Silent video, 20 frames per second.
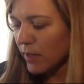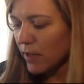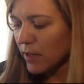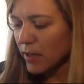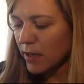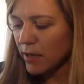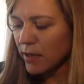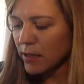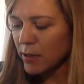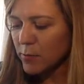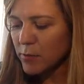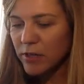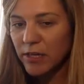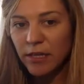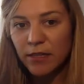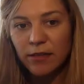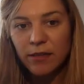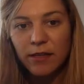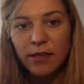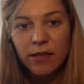I can
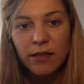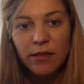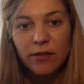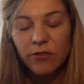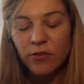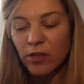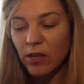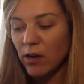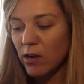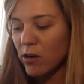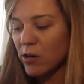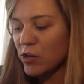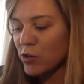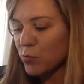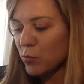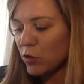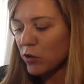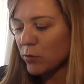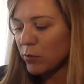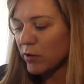eliminate the, the R's,
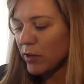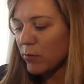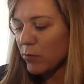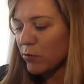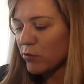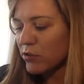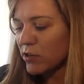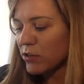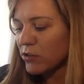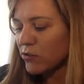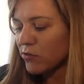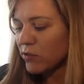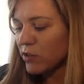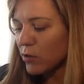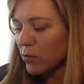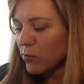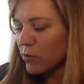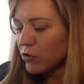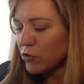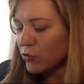multiply both sides of the
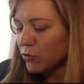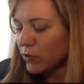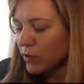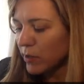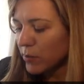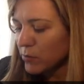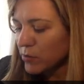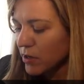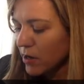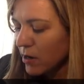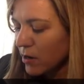equation times